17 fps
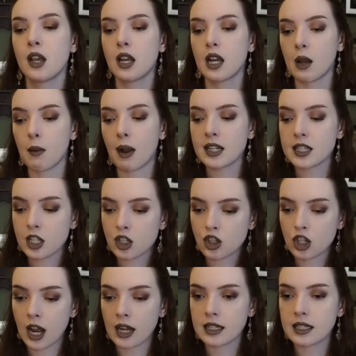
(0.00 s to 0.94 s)
Now, as this
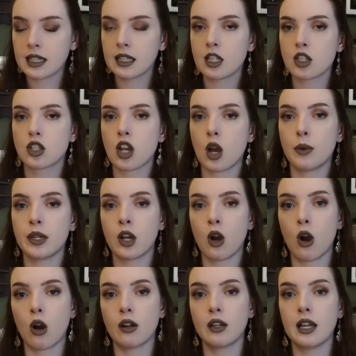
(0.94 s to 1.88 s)
chanting is going
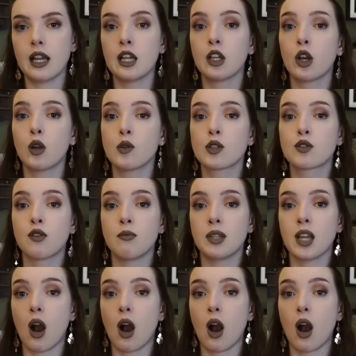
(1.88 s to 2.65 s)
on, it goes from the